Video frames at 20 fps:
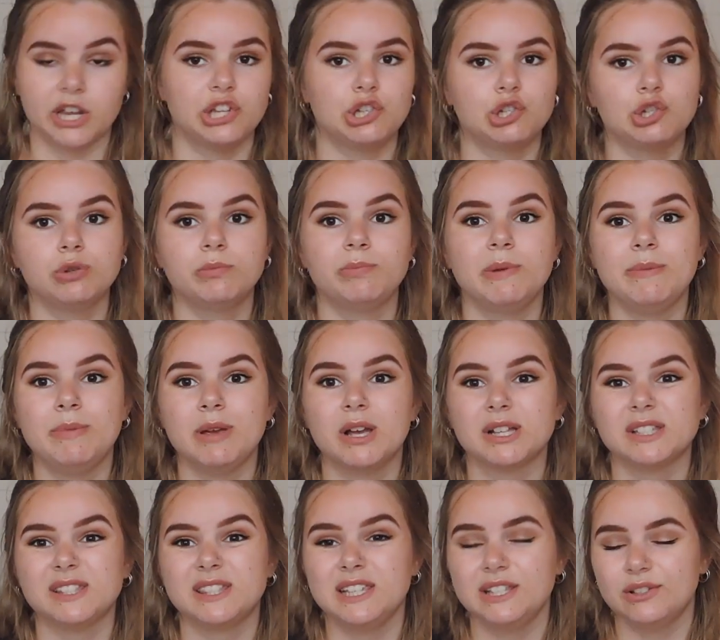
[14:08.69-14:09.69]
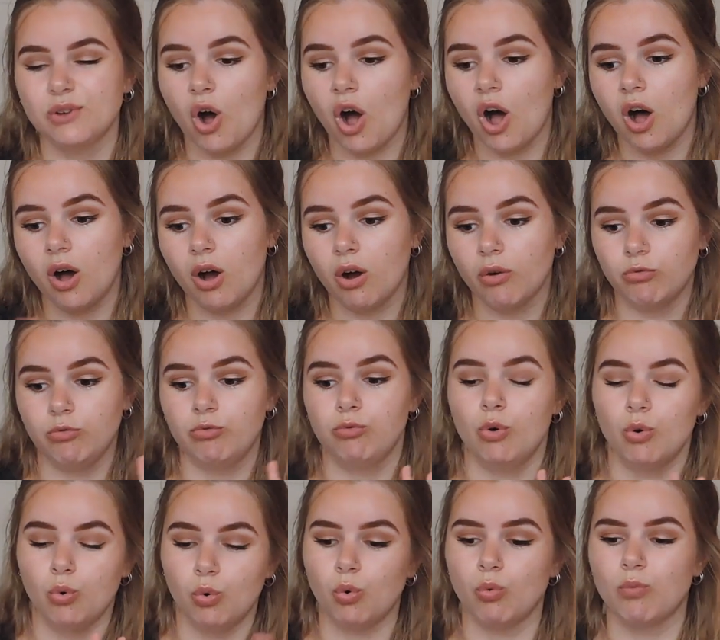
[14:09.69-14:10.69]
It should be, because these are
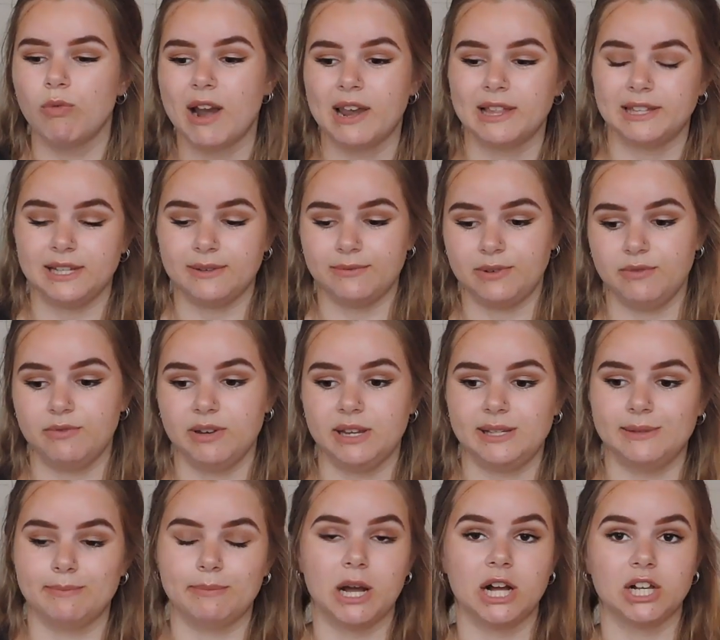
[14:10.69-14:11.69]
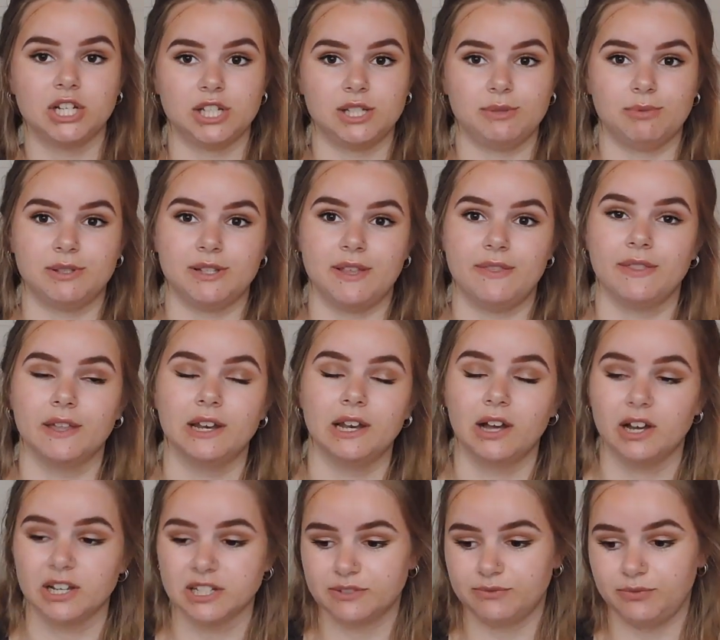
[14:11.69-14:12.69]
all relatively recent purchases within the
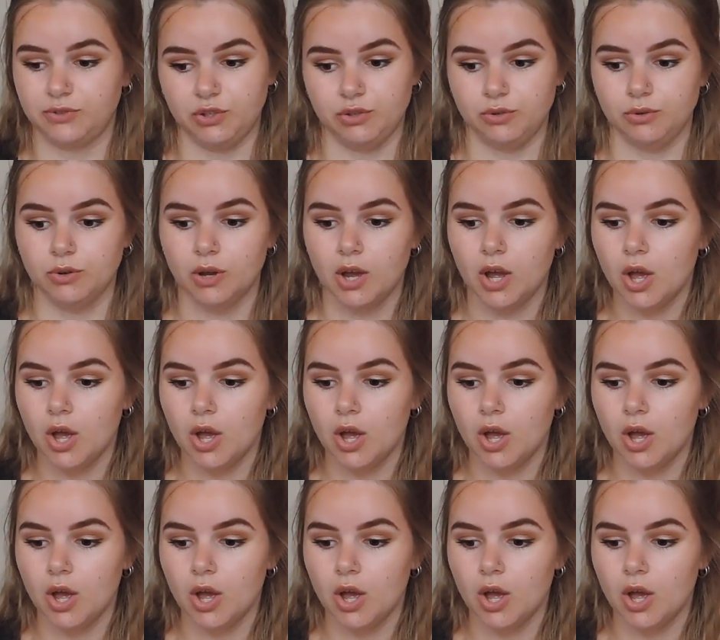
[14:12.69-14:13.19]
last few